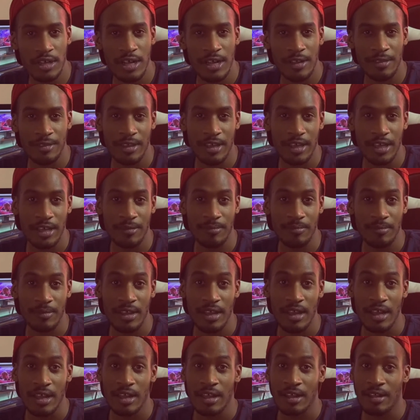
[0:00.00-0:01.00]
then
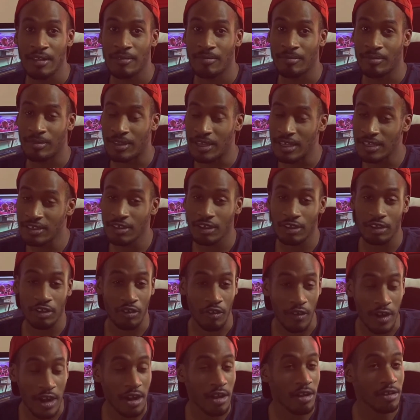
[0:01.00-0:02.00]
these are
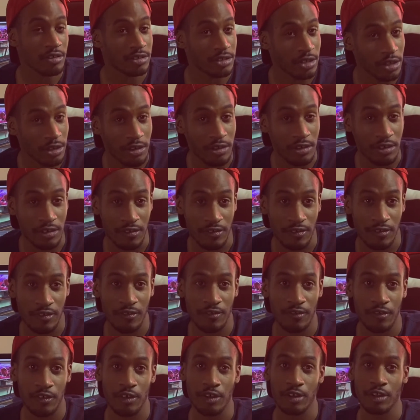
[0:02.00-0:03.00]
great alternatives
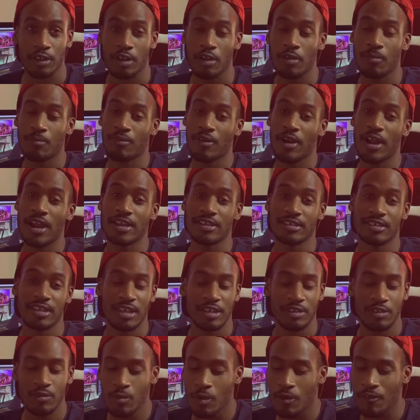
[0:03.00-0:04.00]
for a low price, and
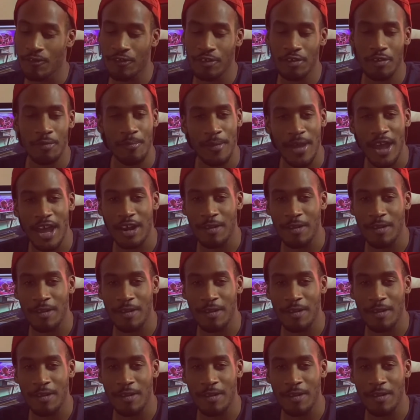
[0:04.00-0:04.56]
you won't feel bad